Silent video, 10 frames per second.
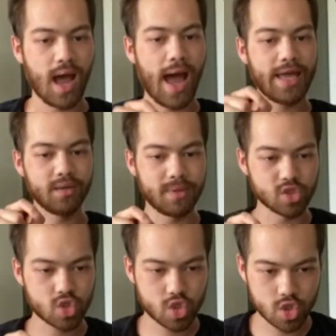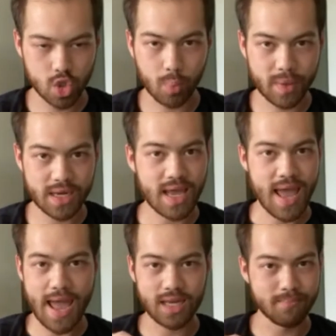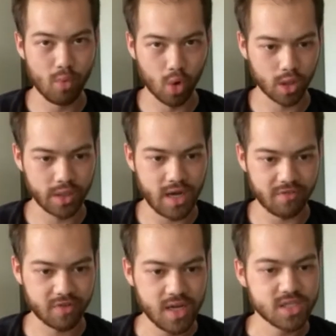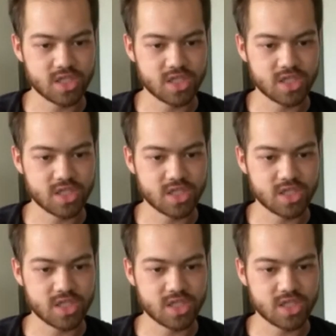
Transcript: I had been stupid and immoral enough